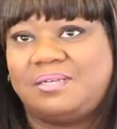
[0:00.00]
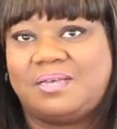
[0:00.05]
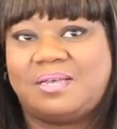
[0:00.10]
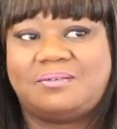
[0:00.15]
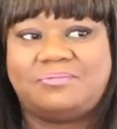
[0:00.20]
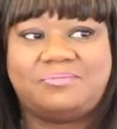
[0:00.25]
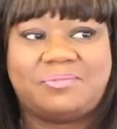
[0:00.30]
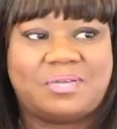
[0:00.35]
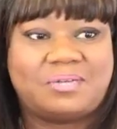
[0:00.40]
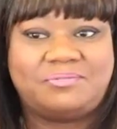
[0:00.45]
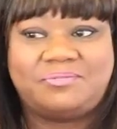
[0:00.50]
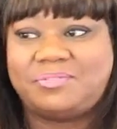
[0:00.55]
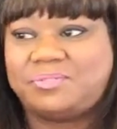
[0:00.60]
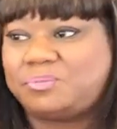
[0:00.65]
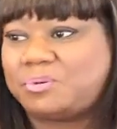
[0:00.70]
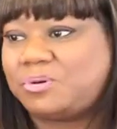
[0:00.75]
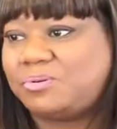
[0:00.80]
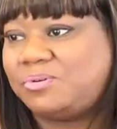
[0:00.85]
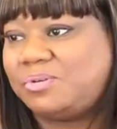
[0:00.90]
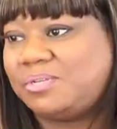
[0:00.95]
I've
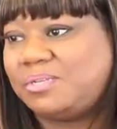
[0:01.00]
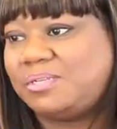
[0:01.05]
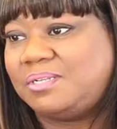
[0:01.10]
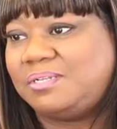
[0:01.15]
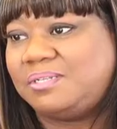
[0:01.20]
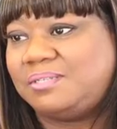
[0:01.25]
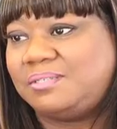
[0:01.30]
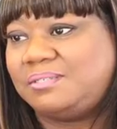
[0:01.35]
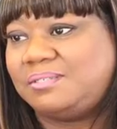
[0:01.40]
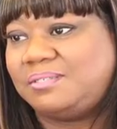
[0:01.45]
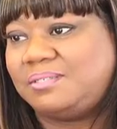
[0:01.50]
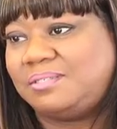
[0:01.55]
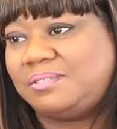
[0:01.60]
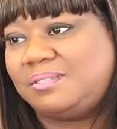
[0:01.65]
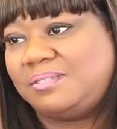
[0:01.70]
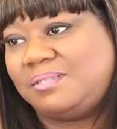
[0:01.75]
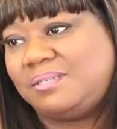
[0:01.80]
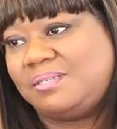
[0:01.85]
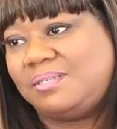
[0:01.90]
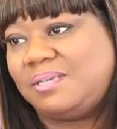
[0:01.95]
spoken
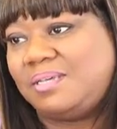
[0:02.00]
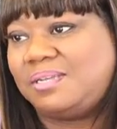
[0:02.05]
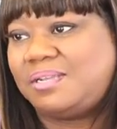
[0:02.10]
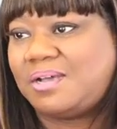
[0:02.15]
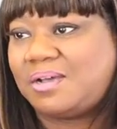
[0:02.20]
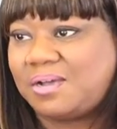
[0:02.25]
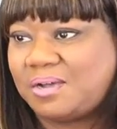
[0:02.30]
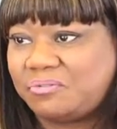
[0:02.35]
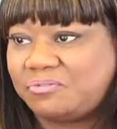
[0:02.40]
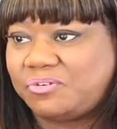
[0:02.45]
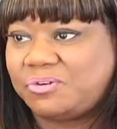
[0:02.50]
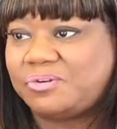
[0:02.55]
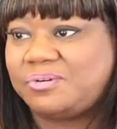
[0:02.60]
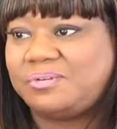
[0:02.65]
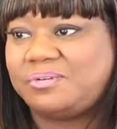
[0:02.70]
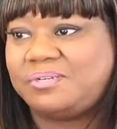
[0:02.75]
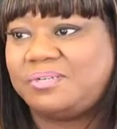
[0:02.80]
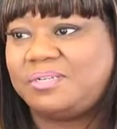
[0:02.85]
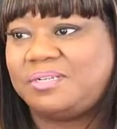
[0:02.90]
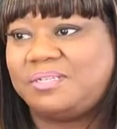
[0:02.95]
at
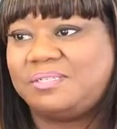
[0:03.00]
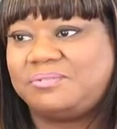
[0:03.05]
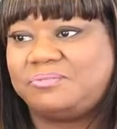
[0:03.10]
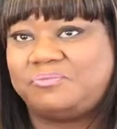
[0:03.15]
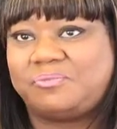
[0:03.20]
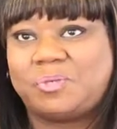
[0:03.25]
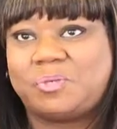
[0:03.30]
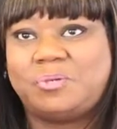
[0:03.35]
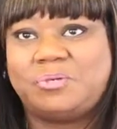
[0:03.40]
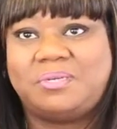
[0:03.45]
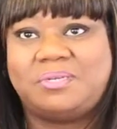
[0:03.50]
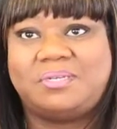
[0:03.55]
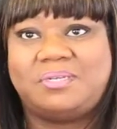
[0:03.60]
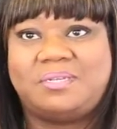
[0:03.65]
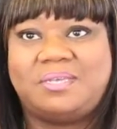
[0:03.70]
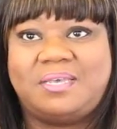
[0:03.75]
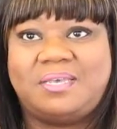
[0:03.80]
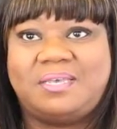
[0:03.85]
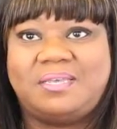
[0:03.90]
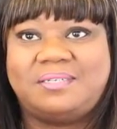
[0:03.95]
Harvard. I've
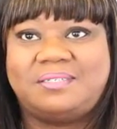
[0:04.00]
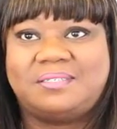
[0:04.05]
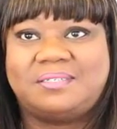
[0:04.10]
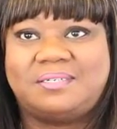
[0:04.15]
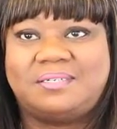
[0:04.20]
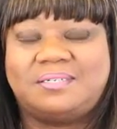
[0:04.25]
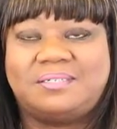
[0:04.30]
spoken at